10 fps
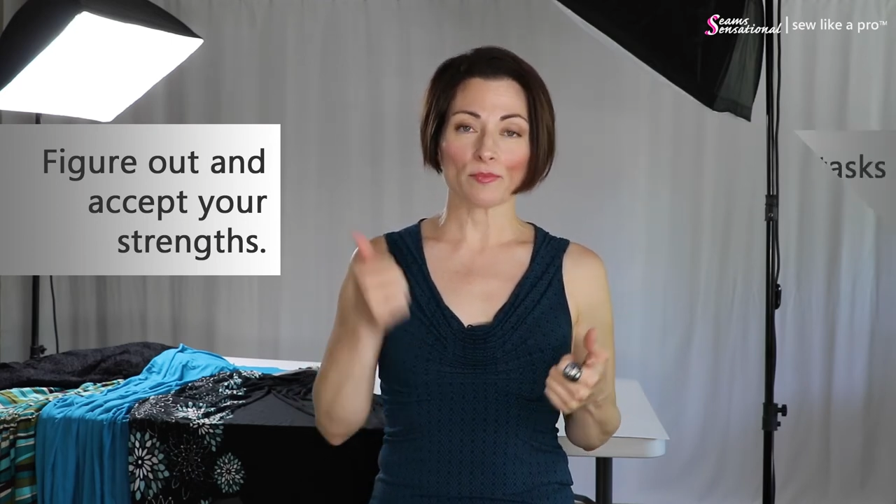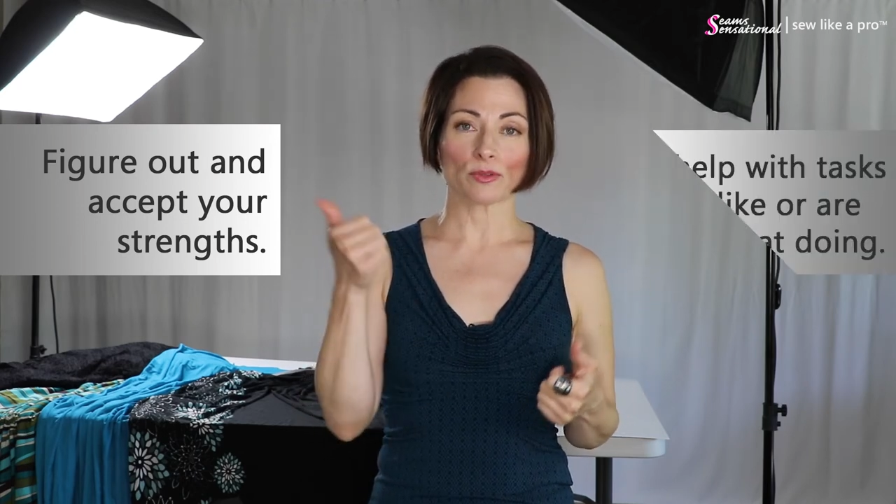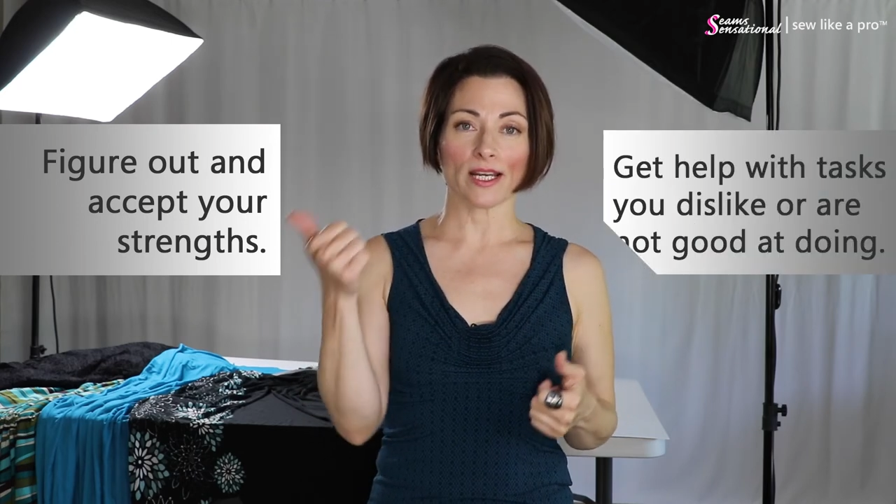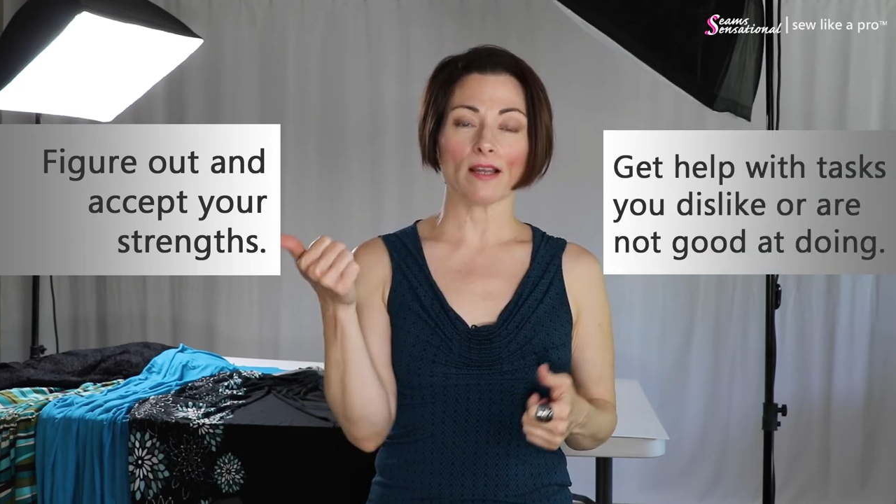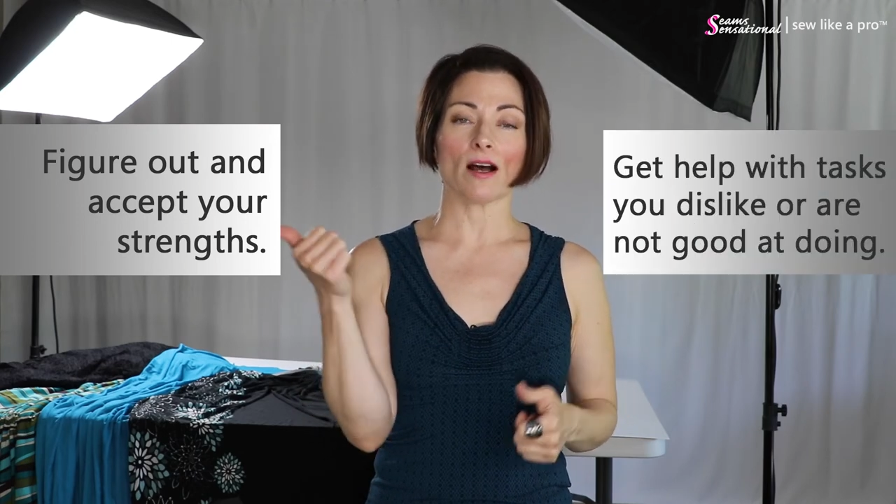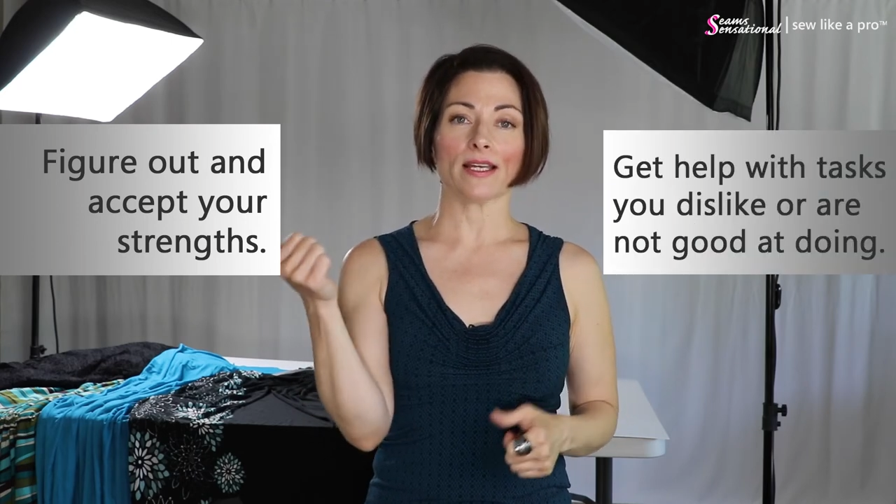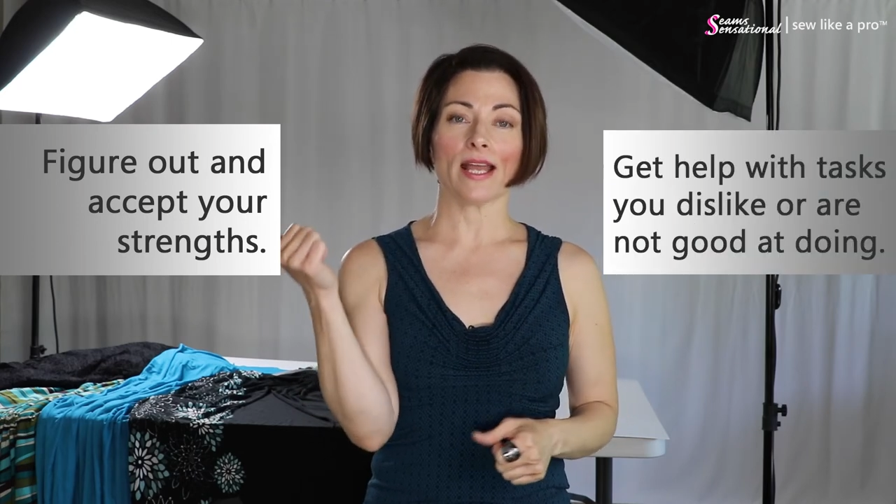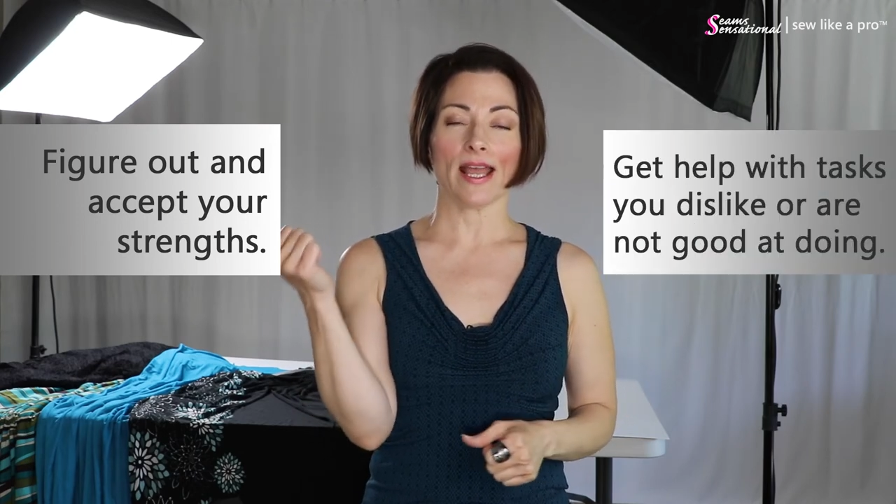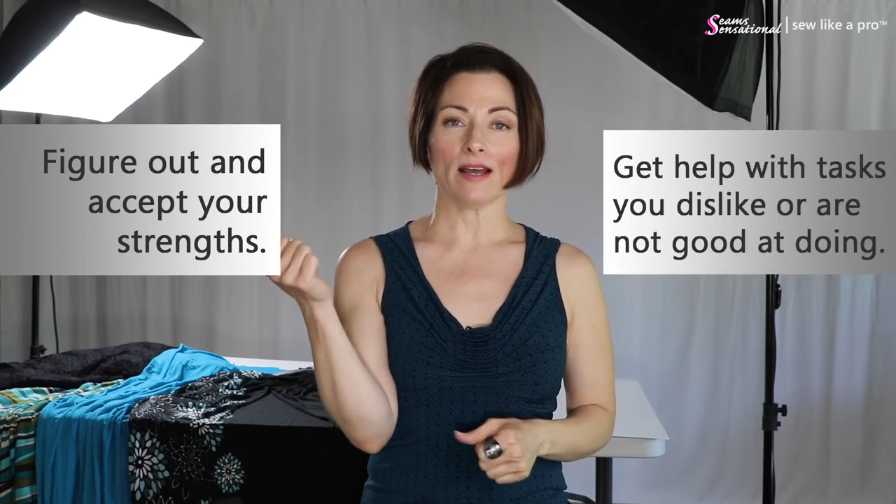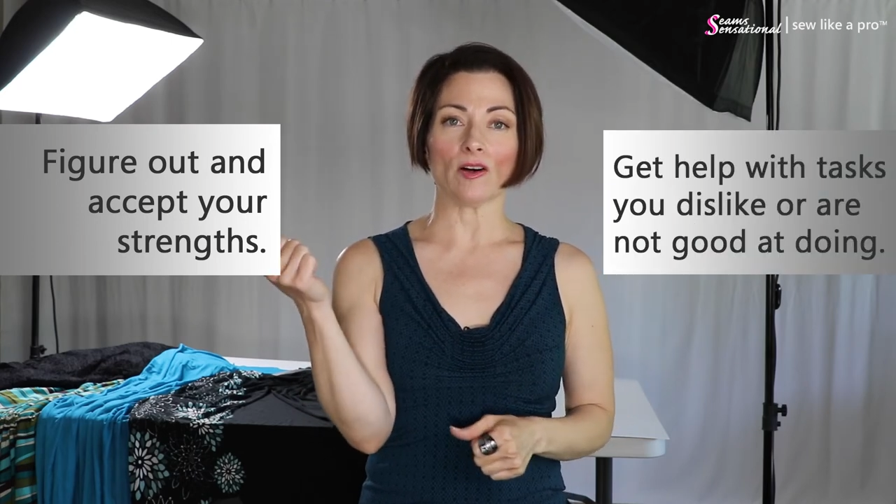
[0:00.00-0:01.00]
bring on
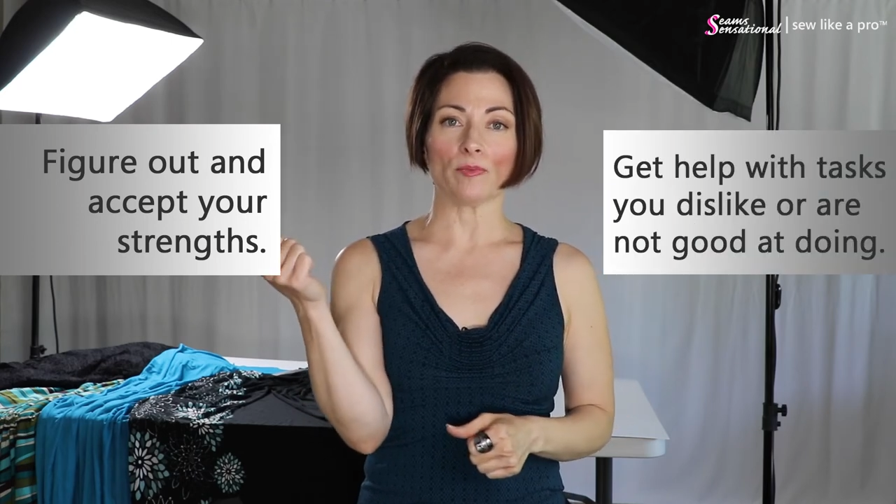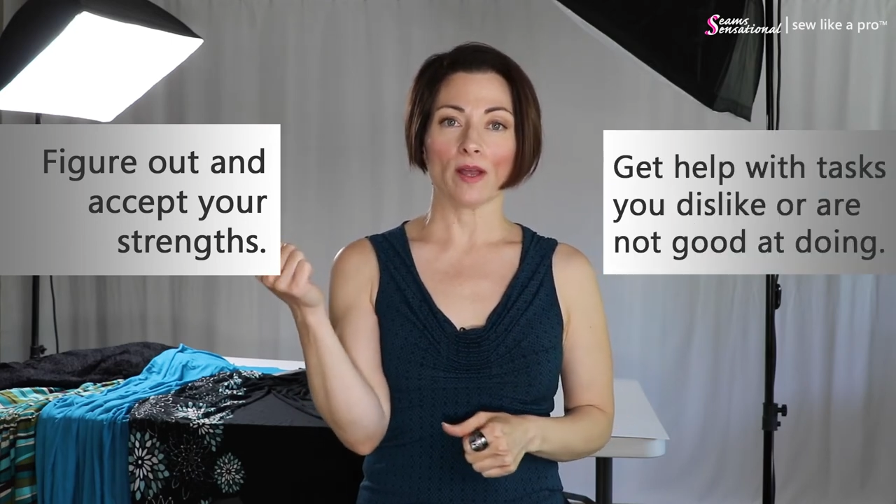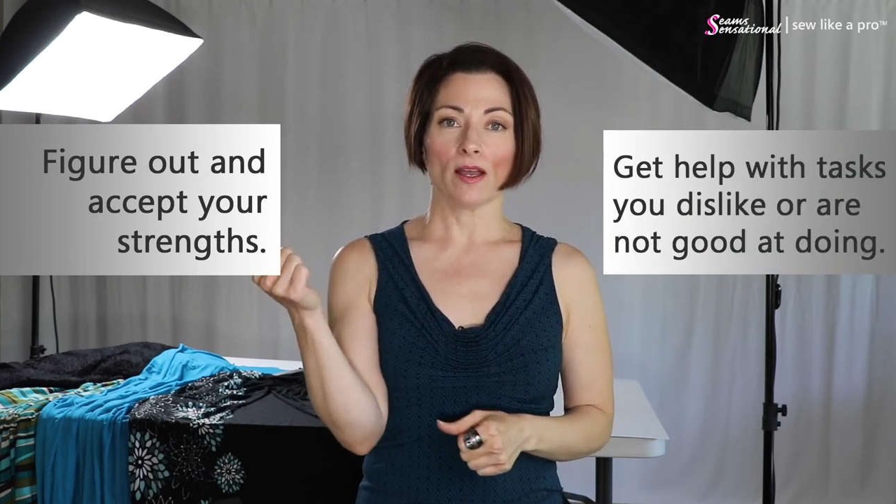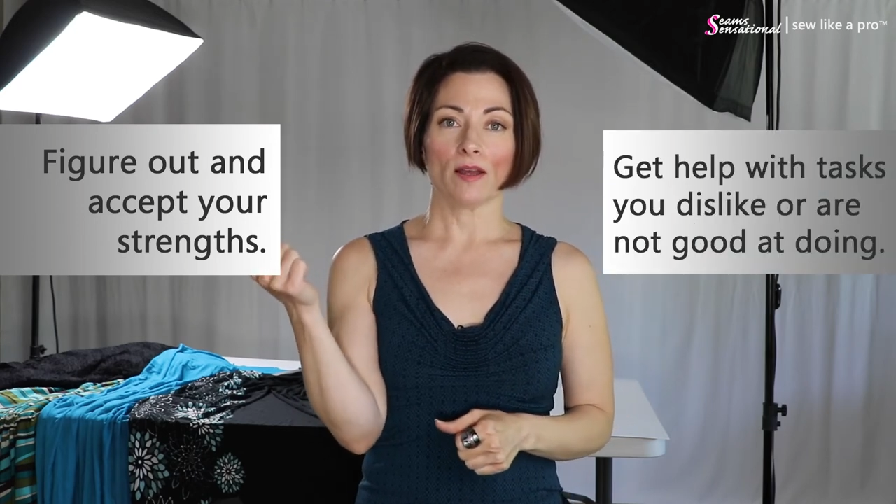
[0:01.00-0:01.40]
help,